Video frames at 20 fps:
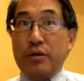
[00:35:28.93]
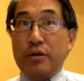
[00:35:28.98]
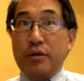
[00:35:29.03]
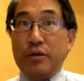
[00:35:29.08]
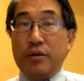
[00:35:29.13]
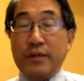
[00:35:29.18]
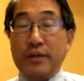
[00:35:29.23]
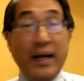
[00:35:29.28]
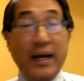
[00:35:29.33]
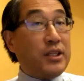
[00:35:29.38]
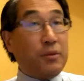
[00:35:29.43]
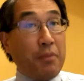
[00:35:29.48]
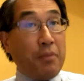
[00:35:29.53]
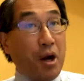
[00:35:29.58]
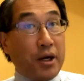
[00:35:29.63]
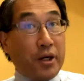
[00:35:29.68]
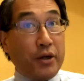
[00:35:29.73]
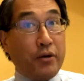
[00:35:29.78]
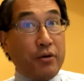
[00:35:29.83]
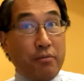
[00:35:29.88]
not to
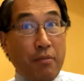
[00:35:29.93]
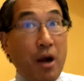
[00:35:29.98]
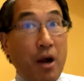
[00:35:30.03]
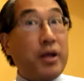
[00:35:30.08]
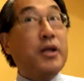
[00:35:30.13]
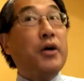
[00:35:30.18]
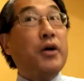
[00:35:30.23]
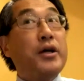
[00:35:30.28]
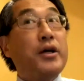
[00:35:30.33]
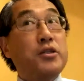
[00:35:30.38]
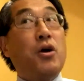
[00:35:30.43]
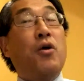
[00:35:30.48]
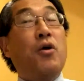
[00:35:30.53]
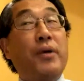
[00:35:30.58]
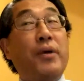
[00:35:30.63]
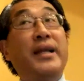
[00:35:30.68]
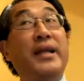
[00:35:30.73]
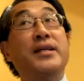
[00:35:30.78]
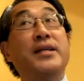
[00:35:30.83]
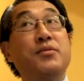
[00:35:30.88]
Marco. Marco
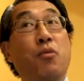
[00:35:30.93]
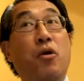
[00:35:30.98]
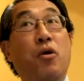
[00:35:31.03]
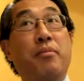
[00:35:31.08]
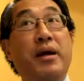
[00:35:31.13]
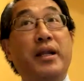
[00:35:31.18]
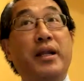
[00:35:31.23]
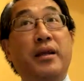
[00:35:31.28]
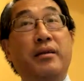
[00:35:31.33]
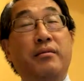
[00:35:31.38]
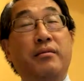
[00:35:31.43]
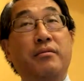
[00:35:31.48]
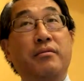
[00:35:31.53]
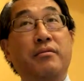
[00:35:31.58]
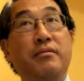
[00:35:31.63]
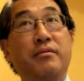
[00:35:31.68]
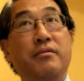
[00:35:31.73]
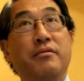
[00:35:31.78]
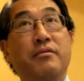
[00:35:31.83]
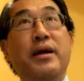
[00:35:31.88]
already has more money,
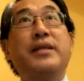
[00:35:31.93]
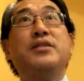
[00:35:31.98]
right?